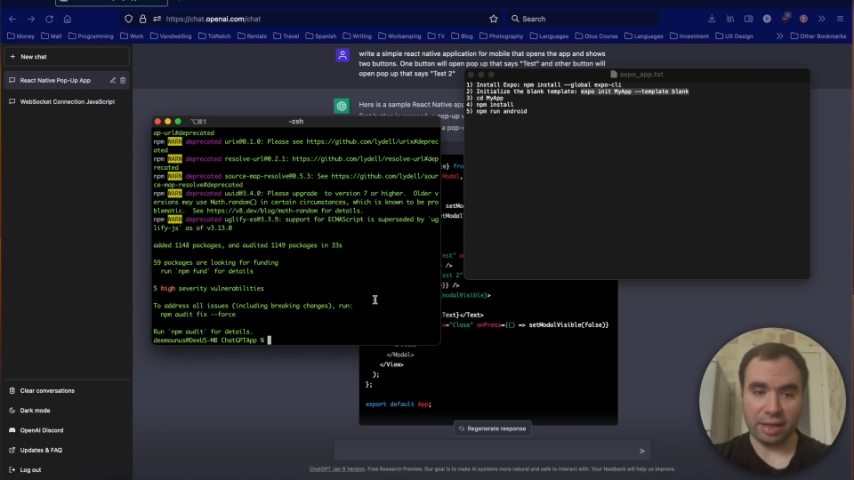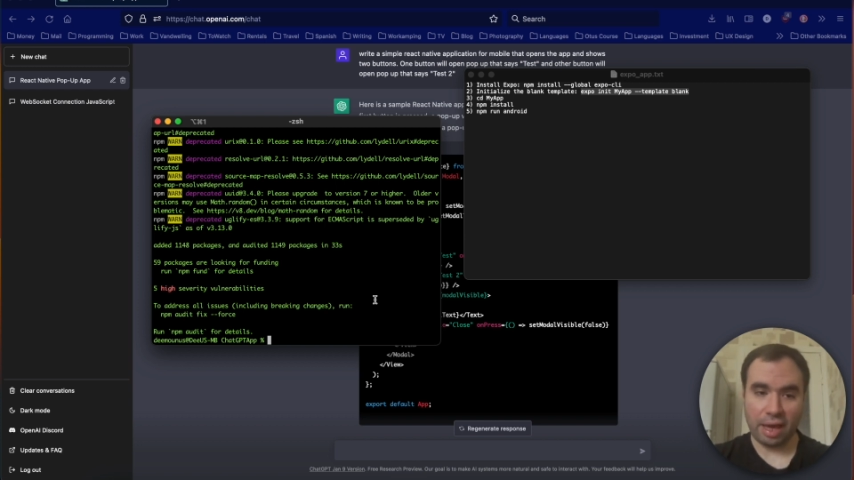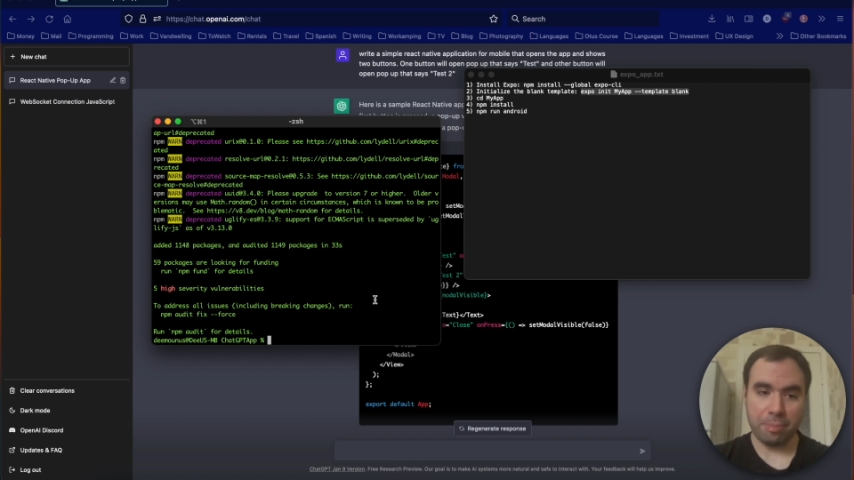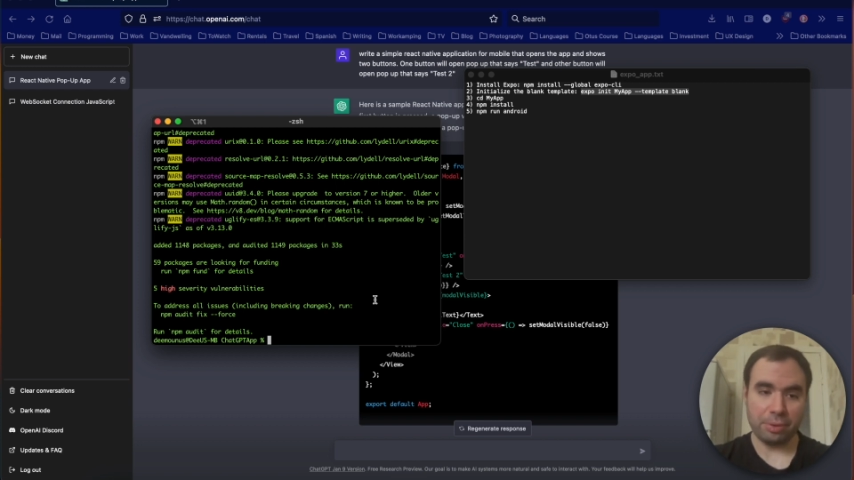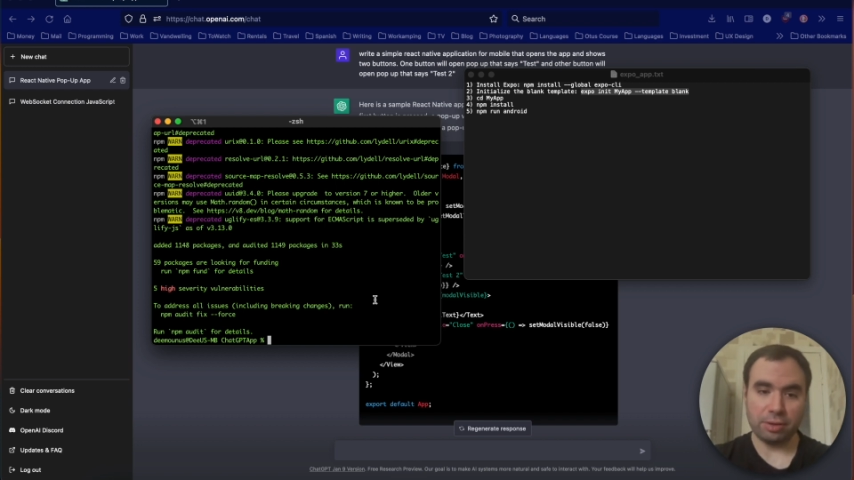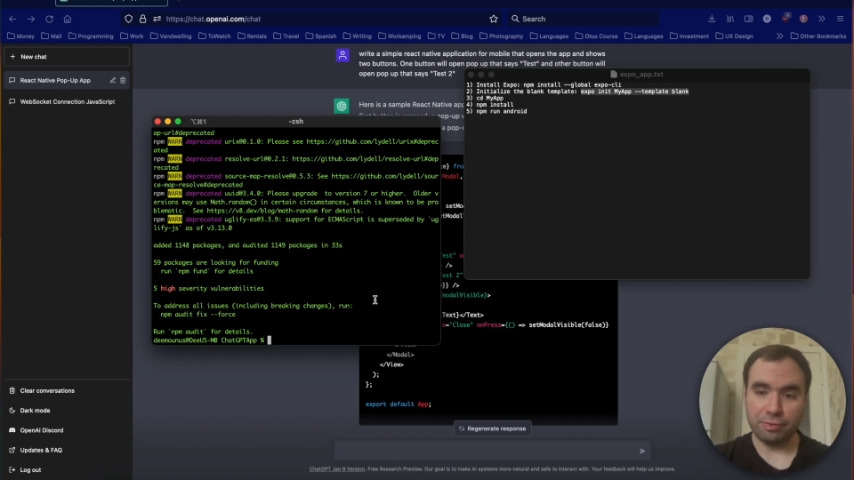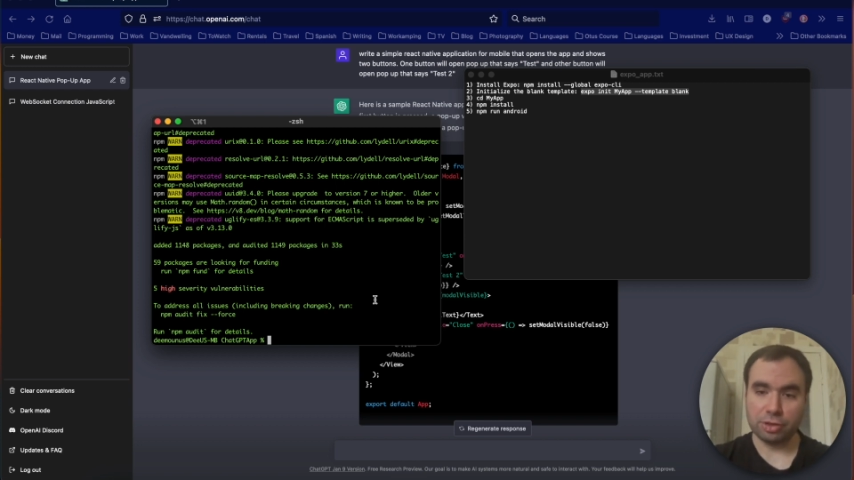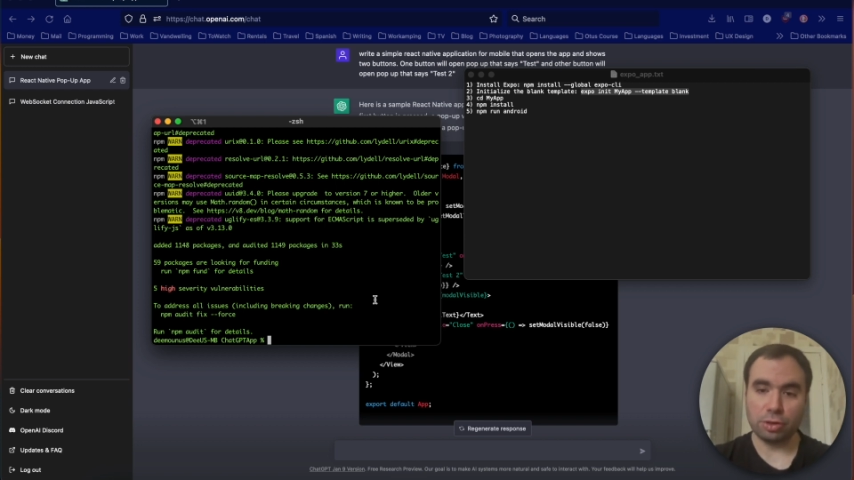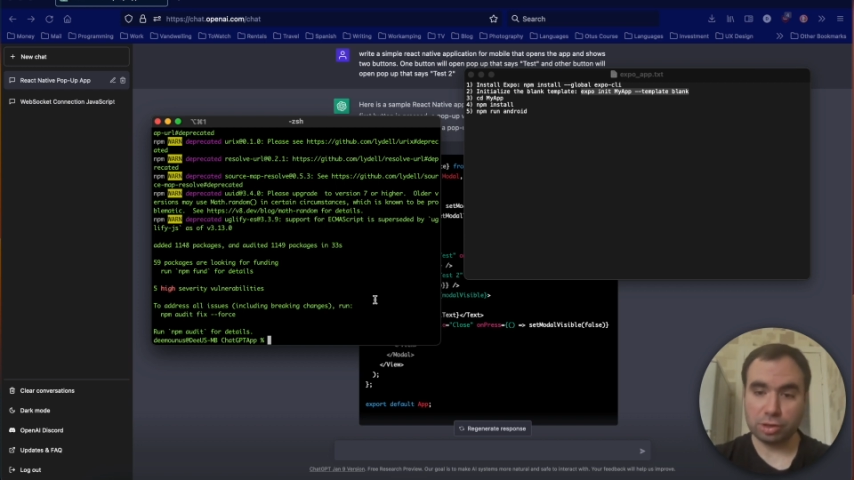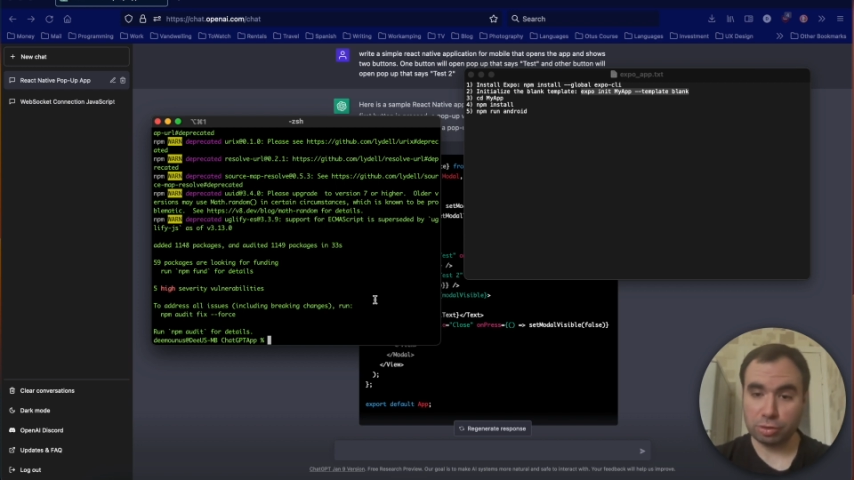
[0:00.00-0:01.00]
the app in the
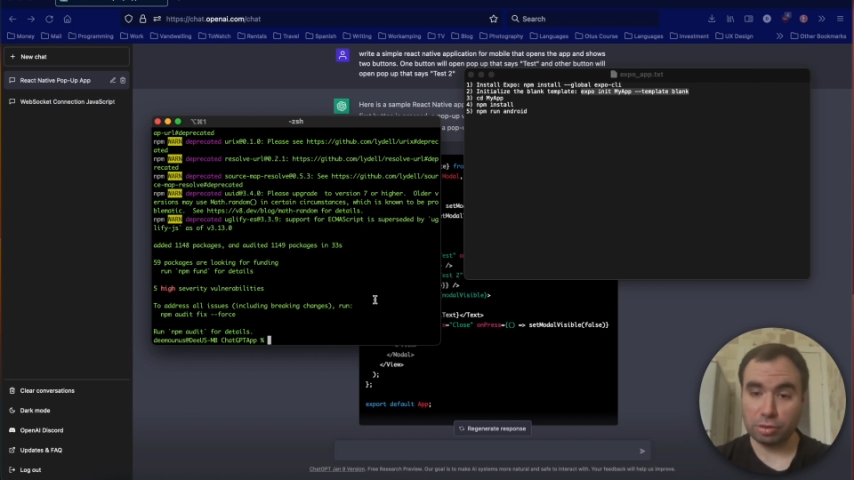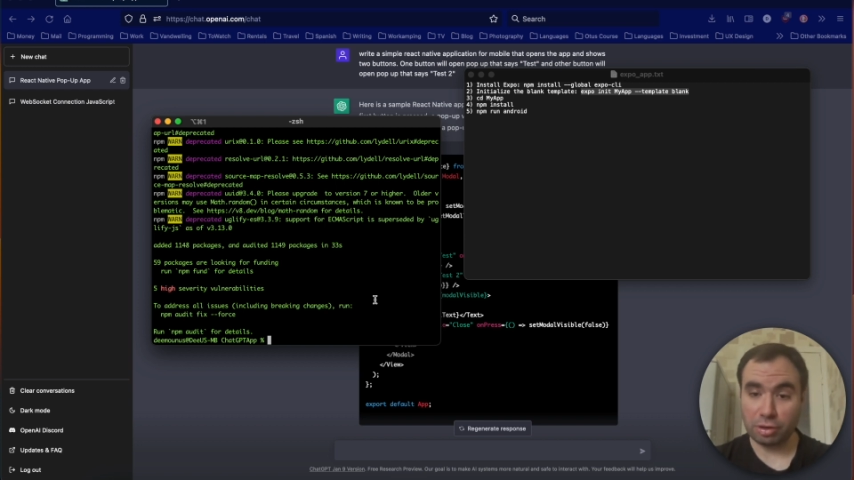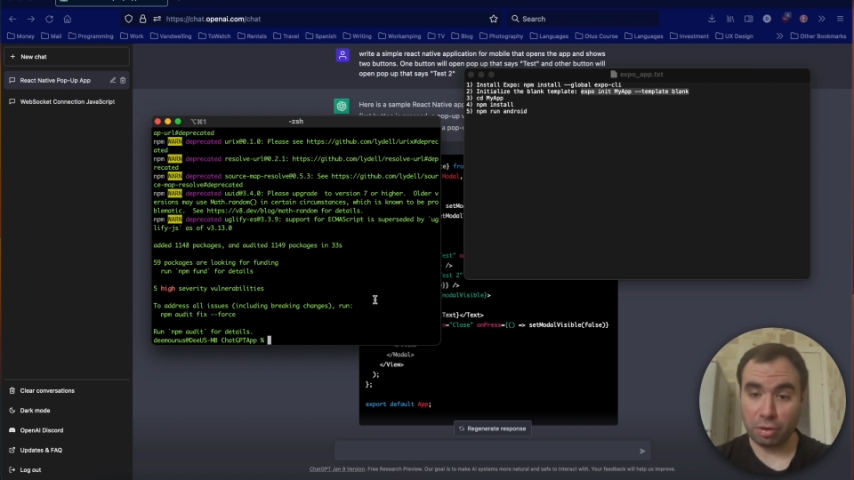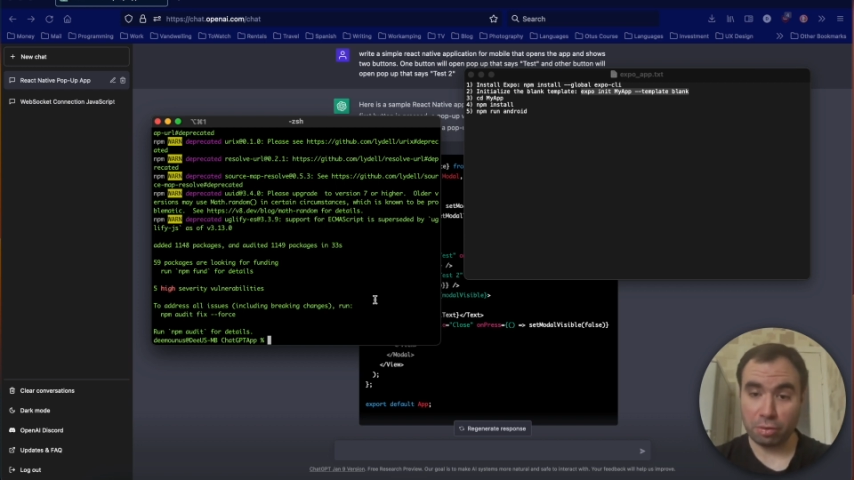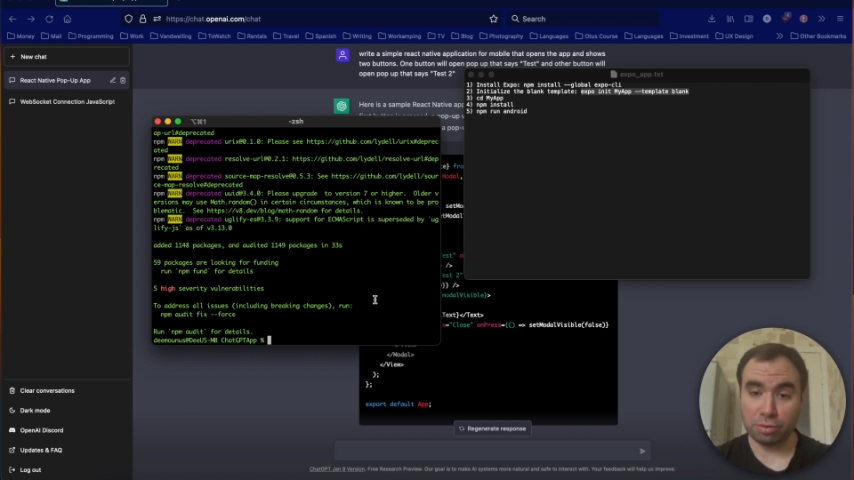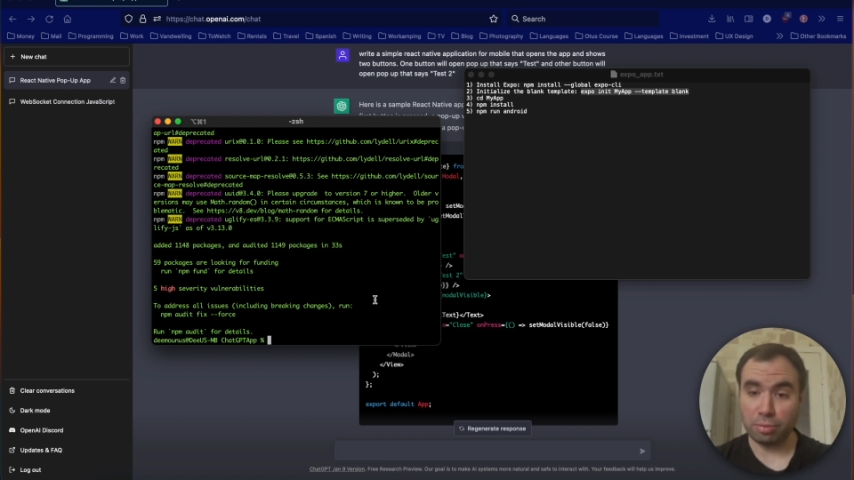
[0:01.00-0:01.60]
Visual Studio Code